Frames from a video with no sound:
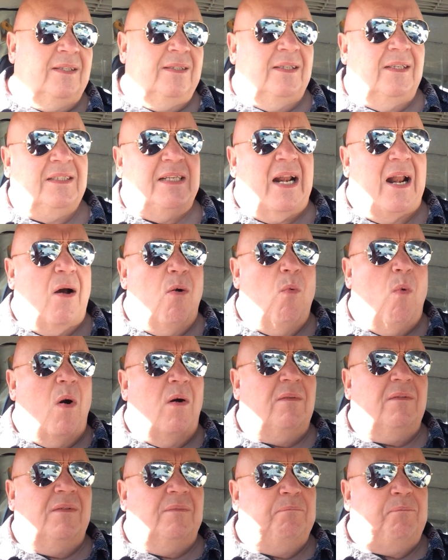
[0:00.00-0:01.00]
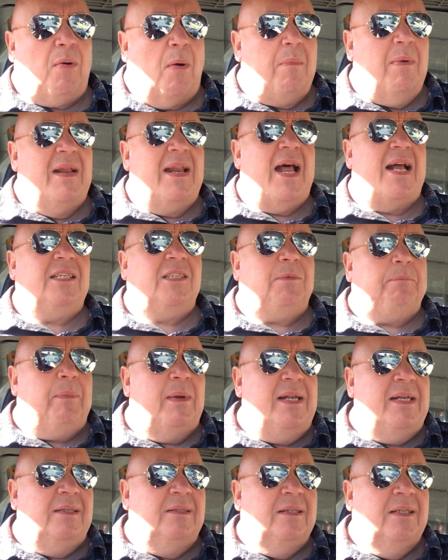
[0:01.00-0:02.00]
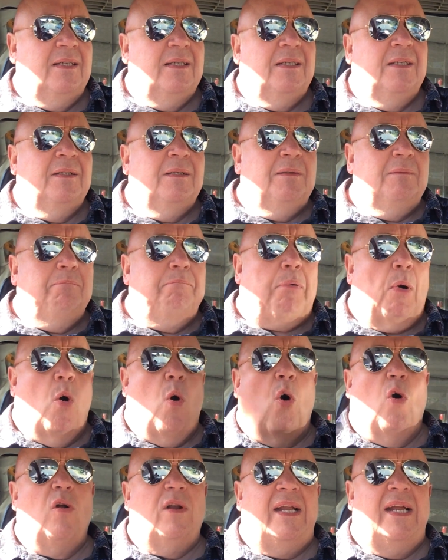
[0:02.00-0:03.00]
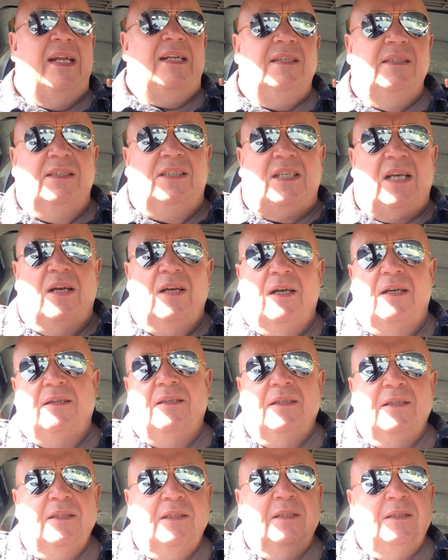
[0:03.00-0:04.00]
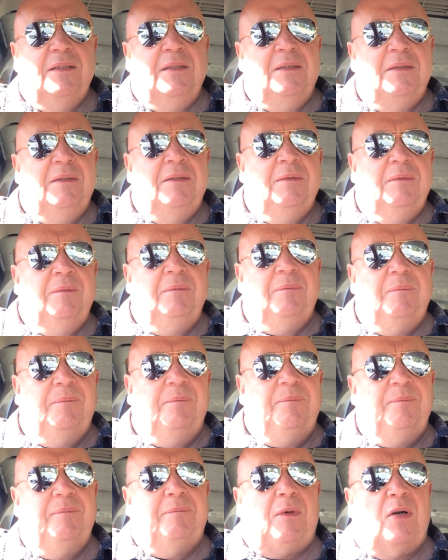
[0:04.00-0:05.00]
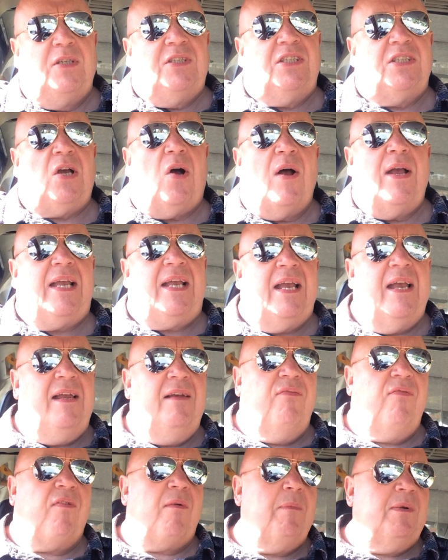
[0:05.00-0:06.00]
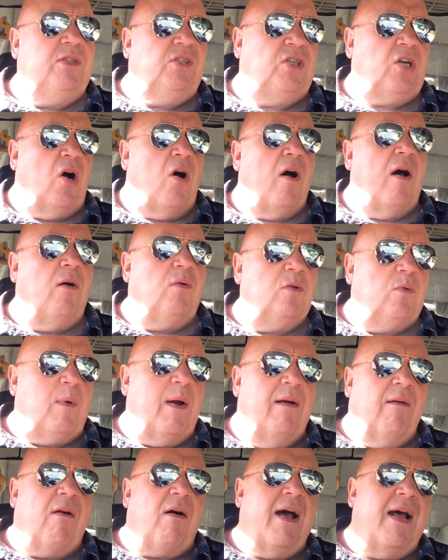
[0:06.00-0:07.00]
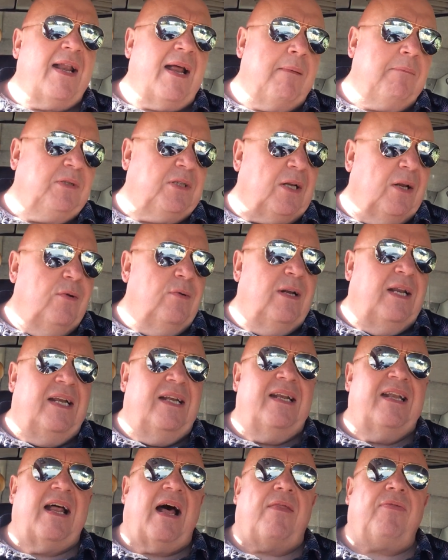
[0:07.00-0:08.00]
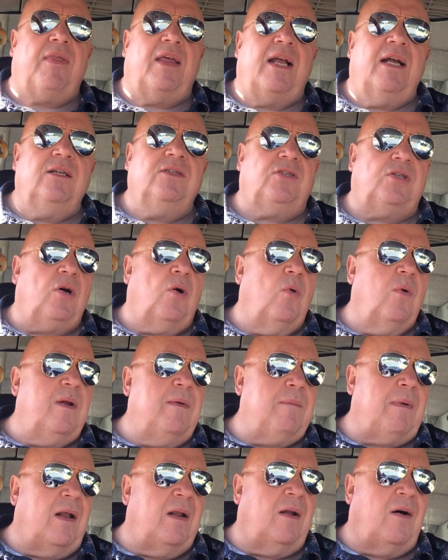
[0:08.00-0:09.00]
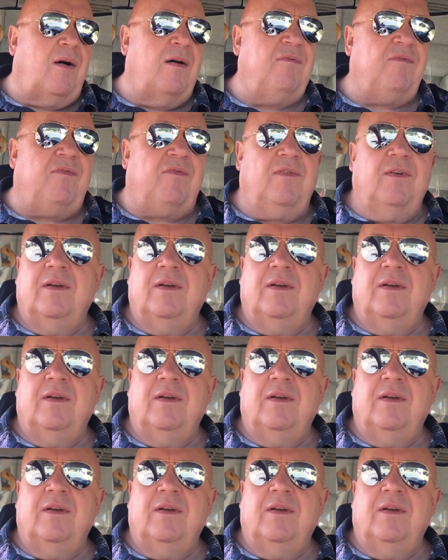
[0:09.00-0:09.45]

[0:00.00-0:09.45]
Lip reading: I don't know what, probably that's been born into my psyche from a child where I had absolutely nothing at all in my life,